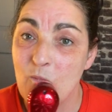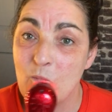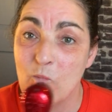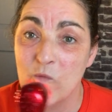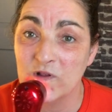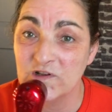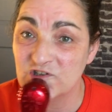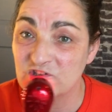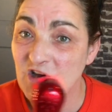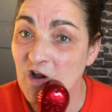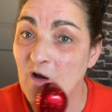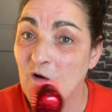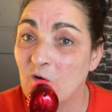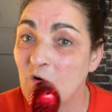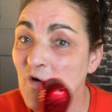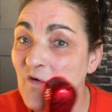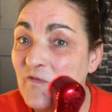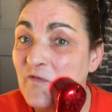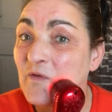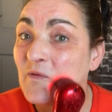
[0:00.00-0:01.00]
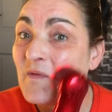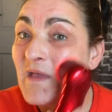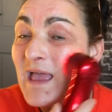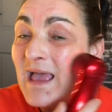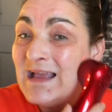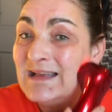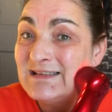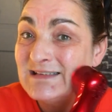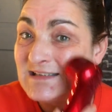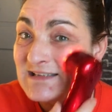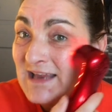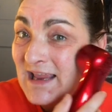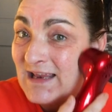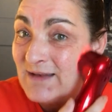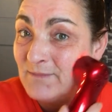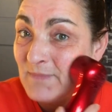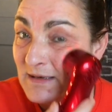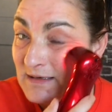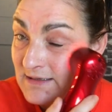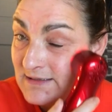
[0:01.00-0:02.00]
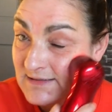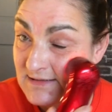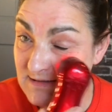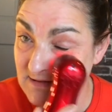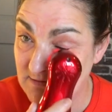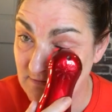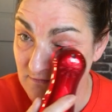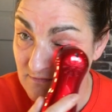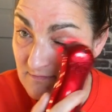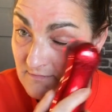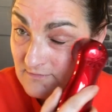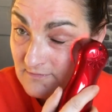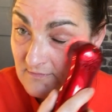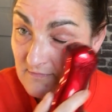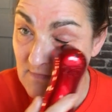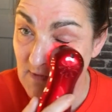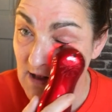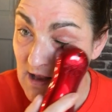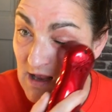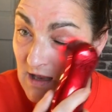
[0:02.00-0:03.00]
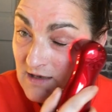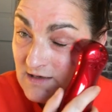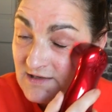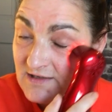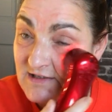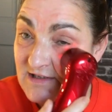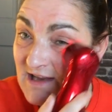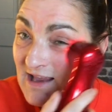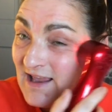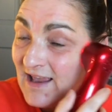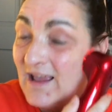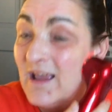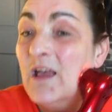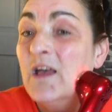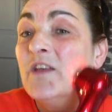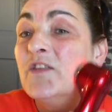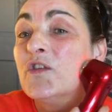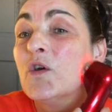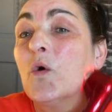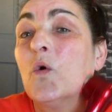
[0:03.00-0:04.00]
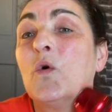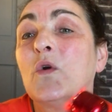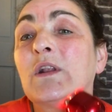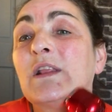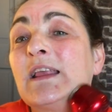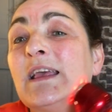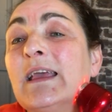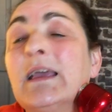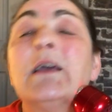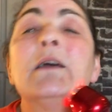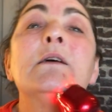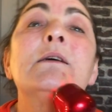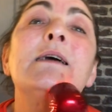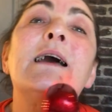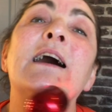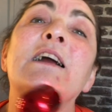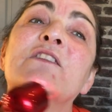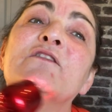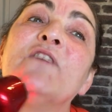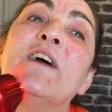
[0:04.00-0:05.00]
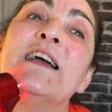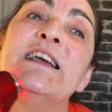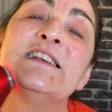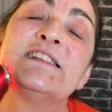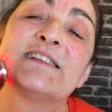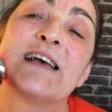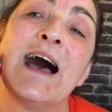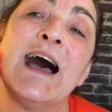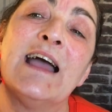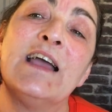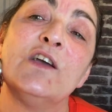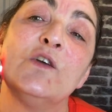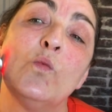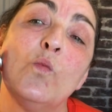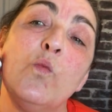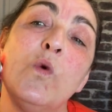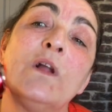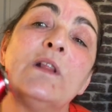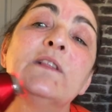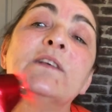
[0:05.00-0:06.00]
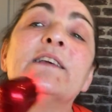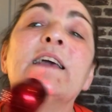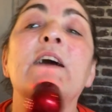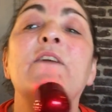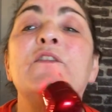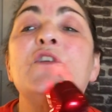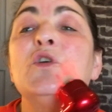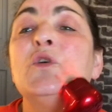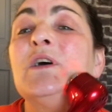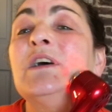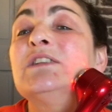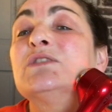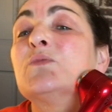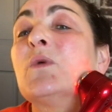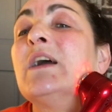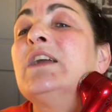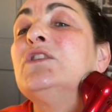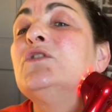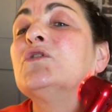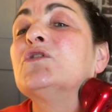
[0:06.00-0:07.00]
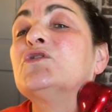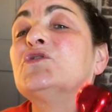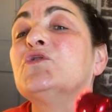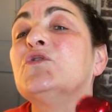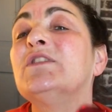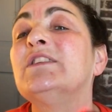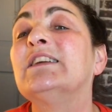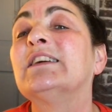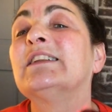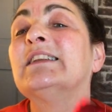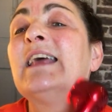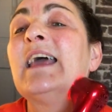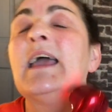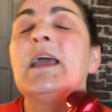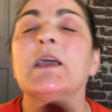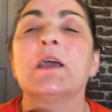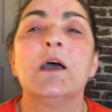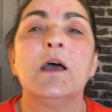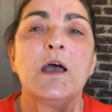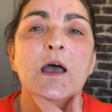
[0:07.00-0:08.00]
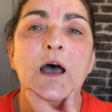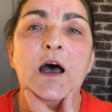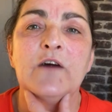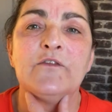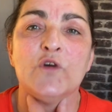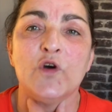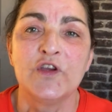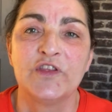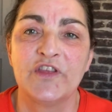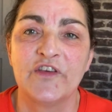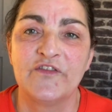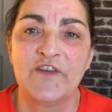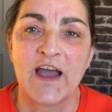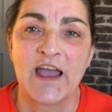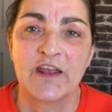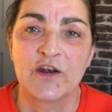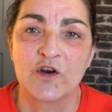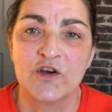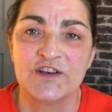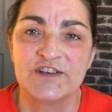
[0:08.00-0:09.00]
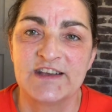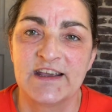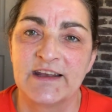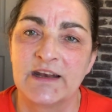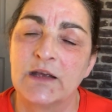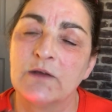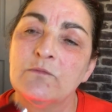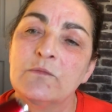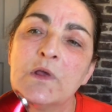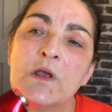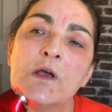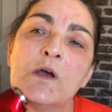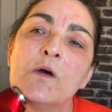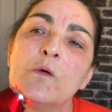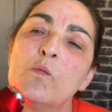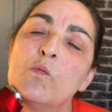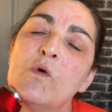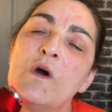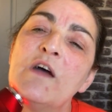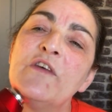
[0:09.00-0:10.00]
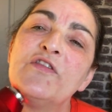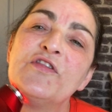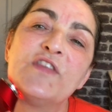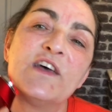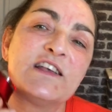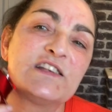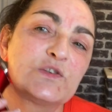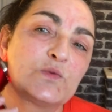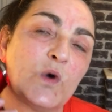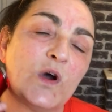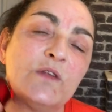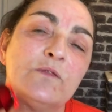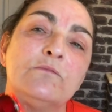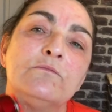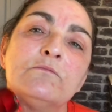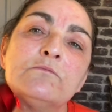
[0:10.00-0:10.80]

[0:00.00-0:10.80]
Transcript: will shut off at 10 minutes. And the only advice I will give you is when you're doing your neck, avoid the thyroid area. With this one,